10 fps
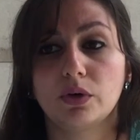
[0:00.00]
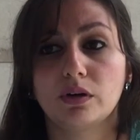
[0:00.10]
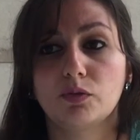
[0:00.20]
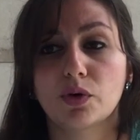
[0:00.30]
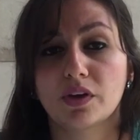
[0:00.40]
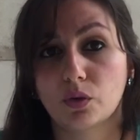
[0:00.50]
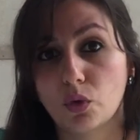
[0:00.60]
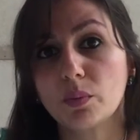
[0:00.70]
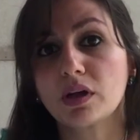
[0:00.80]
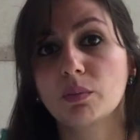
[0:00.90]
uh, for the
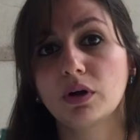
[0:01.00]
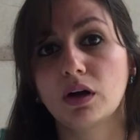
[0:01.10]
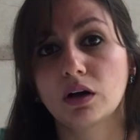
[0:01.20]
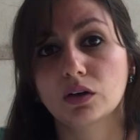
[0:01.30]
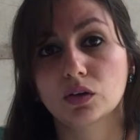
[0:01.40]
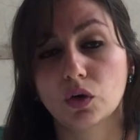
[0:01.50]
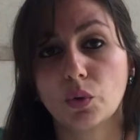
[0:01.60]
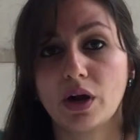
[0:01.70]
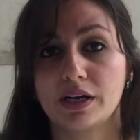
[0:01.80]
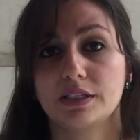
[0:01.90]
chromium uh,
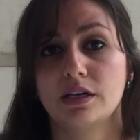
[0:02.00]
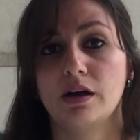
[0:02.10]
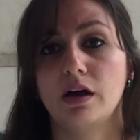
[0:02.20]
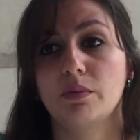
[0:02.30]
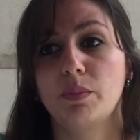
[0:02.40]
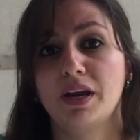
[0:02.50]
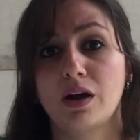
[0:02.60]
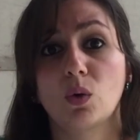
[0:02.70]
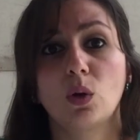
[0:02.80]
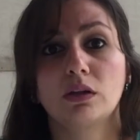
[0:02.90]
chloride uh,
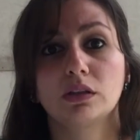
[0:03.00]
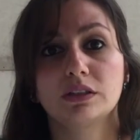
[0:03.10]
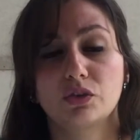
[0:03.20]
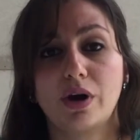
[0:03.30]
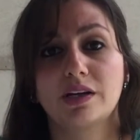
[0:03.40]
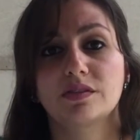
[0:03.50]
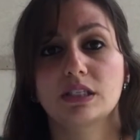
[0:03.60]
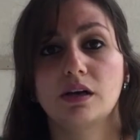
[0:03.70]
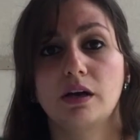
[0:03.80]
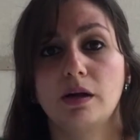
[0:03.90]

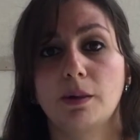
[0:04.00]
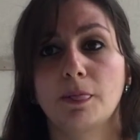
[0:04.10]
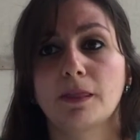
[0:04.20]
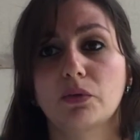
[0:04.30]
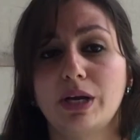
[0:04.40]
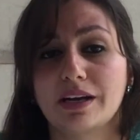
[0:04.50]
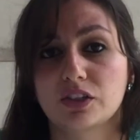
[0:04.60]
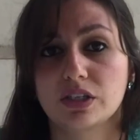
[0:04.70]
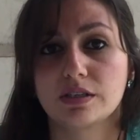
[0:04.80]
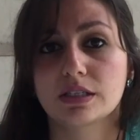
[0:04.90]
pinacol-derived
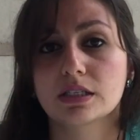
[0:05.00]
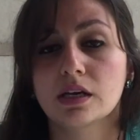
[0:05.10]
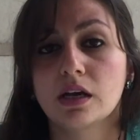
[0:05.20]
reactions.